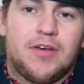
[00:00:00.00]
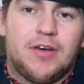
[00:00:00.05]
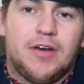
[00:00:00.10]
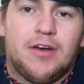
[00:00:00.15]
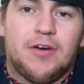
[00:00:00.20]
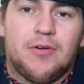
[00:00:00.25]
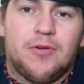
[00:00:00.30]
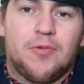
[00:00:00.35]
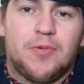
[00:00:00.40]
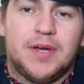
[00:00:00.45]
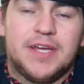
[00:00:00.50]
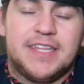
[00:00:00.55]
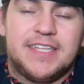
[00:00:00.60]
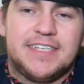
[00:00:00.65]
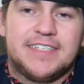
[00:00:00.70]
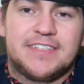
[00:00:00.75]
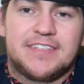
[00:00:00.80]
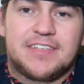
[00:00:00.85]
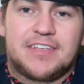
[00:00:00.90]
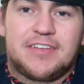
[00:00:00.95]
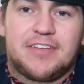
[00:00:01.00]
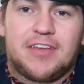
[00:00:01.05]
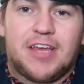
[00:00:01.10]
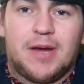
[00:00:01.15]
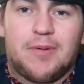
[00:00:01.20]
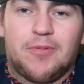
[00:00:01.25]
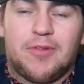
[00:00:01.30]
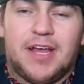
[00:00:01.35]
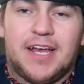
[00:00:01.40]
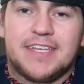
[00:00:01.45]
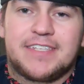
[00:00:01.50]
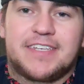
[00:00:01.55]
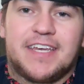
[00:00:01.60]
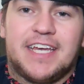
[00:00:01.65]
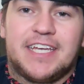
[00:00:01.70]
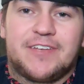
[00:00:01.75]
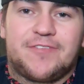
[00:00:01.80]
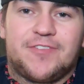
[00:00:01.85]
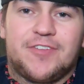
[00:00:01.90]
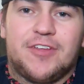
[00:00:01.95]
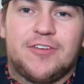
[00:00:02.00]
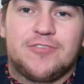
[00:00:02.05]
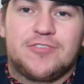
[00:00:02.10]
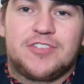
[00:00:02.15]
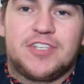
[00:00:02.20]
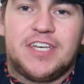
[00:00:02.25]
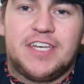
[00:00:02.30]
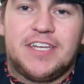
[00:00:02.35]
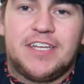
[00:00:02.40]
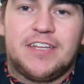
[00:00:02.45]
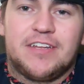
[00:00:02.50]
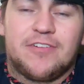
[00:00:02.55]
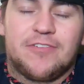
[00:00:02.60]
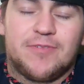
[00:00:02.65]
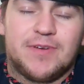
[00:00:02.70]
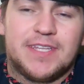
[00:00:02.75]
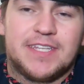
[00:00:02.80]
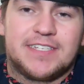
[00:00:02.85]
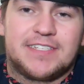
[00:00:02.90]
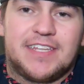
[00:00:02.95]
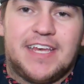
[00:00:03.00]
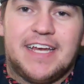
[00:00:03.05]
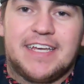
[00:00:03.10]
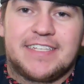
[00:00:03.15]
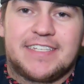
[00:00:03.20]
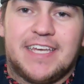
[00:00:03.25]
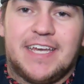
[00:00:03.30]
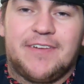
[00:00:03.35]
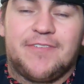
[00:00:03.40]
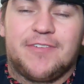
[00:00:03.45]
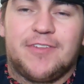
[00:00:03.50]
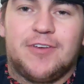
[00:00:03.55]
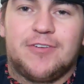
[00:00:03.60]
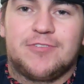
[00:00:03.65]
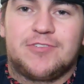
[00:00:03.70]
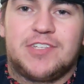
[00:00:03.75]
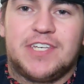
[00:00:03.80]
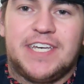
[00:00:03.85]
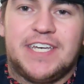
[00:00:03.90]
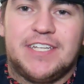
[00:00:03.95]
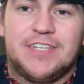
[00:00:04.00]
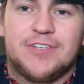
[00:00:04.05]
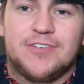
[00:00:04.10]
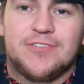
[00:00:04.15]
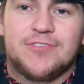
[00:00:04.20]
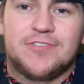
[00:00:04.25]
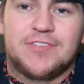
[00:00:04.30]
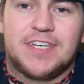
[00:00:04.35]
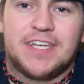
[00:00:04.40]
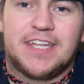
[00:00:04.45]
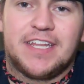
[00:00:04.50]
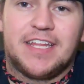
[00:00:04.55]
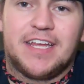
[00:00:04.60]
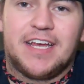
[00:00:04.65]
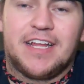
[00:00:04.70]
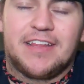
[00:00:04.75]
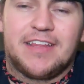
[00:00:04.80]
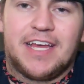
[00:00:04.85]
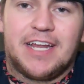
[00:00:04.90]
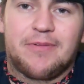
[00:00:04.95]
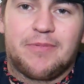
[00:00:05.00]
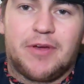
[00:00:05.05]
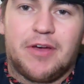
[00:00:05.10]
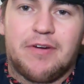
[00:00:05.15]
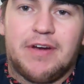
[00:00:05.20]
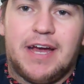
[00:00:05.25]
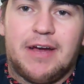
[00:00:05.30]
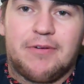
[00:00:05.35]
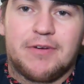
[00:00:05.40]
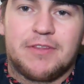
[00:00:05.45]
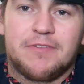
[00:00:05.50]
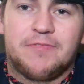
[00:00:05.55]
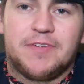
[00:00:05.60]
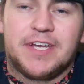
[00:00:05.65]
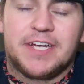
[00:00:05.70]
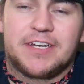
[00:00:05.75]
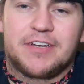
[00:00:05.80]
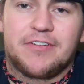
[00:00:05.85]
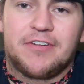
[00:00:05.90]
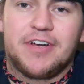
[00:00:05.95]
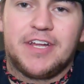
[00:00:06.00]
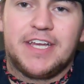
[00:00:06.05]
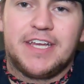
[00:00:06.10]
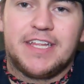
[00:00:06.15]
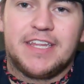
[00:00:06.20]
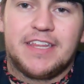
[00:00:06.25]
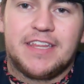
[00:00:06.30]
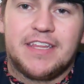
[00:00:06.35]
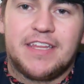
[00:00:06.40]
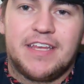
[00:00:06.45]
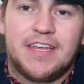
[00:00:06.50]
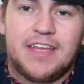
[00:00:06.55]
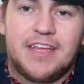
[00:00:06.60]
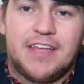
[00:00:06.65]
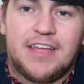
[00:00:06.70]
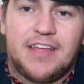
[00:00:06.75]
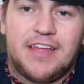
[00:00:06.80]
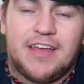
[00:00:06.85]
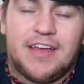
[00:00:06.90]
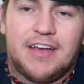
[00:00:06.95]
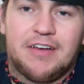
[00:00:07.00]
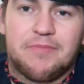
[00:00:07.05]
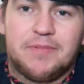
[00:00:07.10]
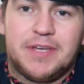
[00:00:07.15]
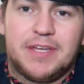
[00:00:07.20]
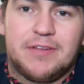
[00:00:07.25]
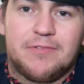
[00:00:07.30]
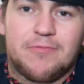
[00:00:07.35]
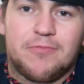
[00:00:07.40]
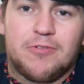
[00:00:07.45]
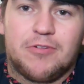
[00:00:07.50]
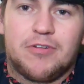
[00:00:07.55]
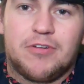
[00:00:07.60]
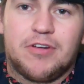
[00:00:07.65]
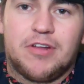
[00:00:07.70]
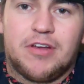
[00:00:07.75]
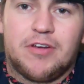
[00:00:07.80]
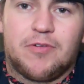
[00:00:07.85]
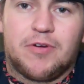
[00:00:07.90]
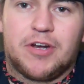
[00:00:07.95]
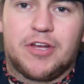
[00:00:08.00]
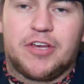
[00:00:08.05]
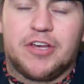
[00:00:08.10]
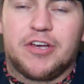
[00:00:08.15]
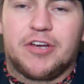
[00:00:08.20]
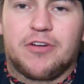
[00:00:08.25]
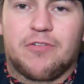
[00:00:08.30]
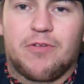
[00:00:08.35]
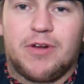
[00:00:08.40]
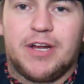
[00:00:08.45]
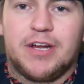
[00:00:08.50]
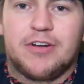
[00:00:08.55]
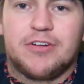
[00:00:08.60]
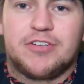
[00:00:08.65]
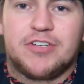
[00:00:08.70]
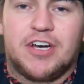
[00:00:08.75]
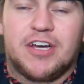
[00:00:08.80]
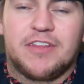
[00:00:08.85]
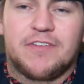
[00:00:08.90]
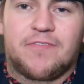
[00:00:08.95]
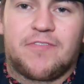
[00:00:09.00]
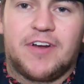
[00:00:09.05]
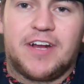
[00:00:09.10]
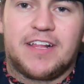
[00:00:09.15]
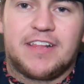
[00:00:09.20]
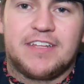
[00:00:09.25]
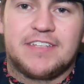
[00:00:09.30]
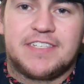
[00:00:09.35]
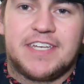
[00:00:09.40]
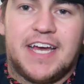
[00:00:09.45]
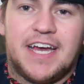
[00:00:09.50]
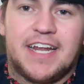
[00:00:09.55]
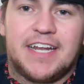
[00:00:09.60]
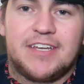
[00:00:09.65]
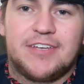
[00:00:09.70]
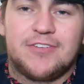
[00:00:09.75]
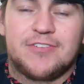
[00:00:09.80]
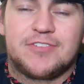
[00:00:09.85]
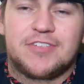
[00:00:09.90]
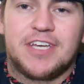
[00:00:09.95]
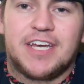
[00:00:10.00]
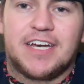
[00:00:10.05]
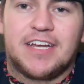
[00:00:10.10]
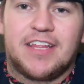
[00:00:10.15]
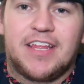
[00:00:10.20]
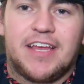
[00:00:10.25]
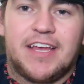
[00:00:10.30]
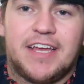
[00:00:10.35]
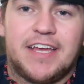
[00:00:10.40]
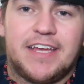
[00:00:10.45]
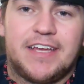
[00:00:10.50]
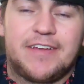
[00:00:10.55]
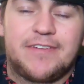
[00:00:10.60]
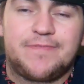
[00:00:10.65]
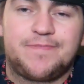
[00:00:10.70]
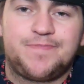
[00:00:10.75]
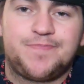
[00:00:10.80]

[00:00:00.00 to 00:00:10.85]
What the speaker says: to win these couple last games for those win this last game for those seniors and let them go out with a victory. And, what a good career Jonathan Franklin's had at UCLA.